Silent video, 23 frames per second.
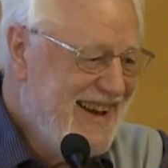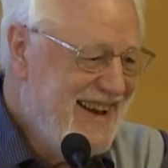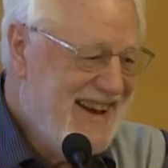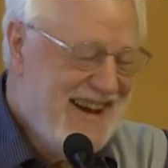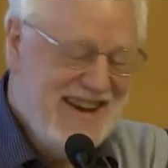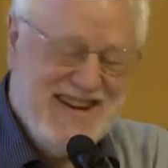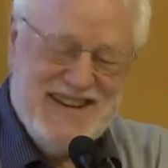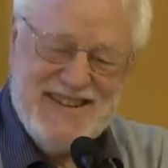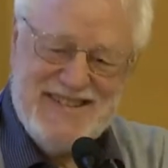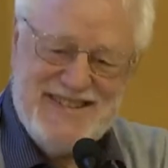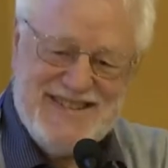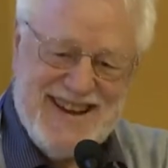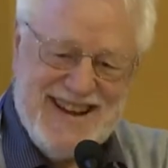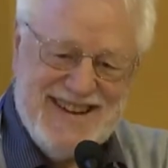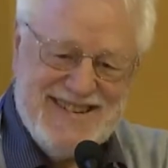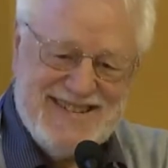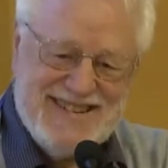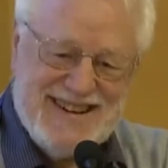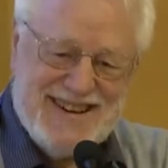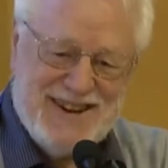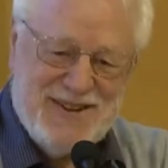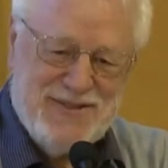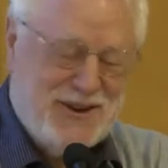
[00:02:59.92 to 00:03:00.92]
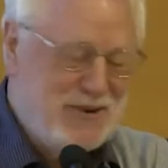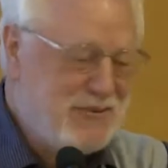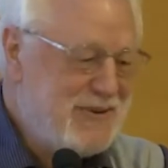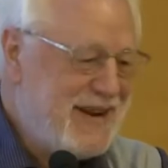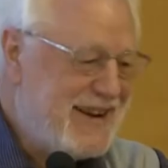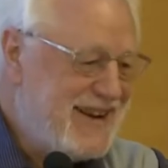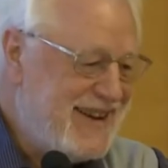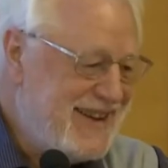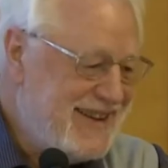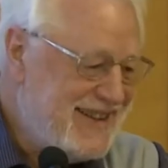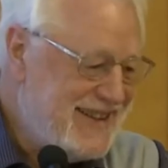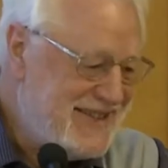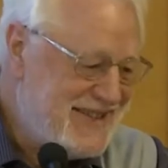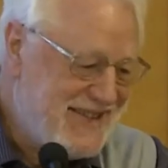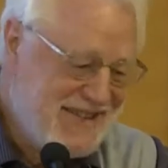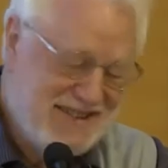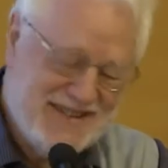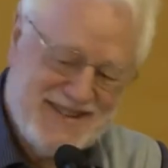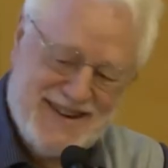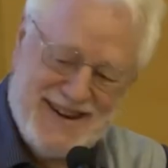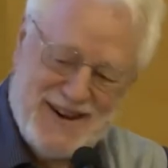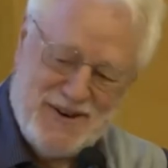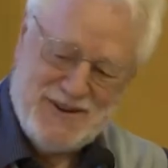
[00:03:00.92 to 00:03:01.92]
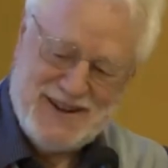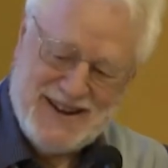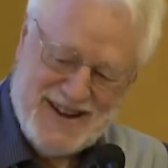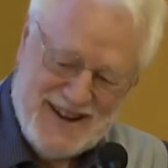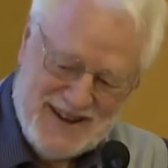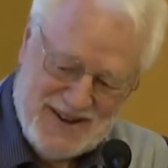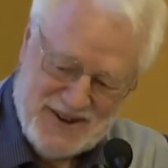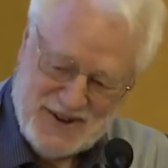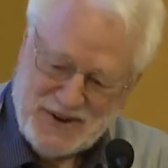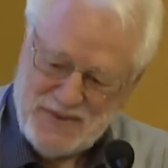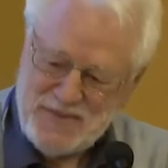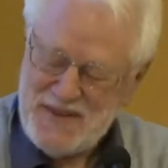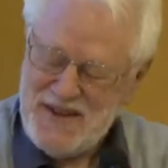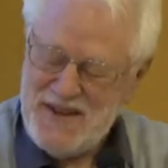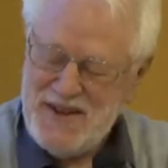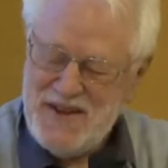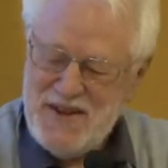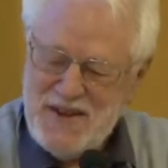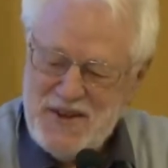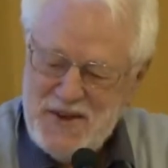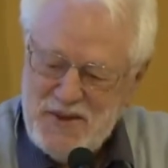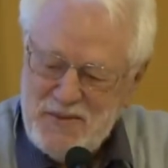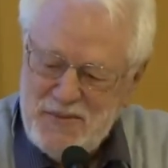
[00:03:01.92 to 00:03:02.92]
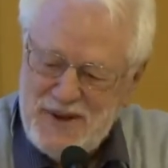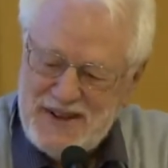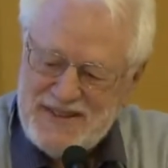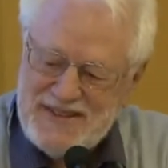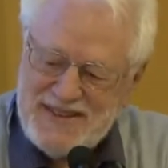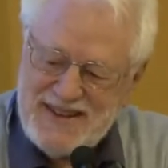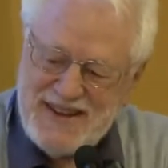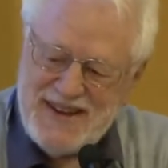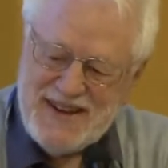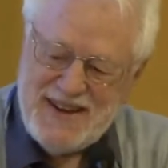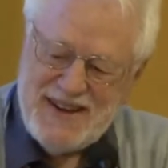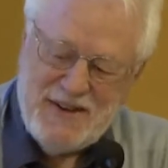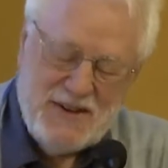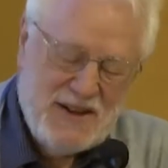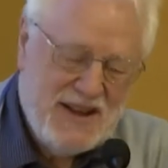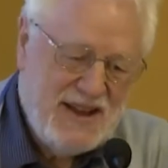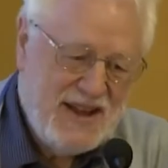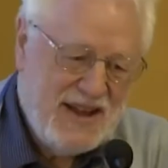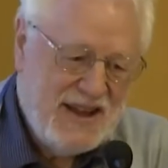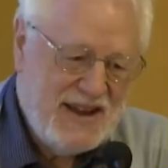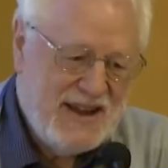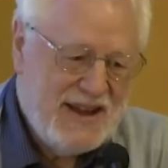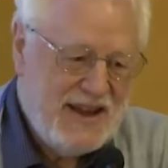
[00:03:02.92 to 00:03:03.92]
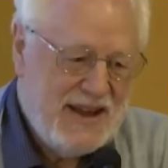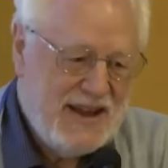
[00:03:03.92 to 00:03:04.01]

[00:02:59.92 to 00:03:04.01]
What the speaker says: And it's changed out of all recognition, so how would I know? But, and I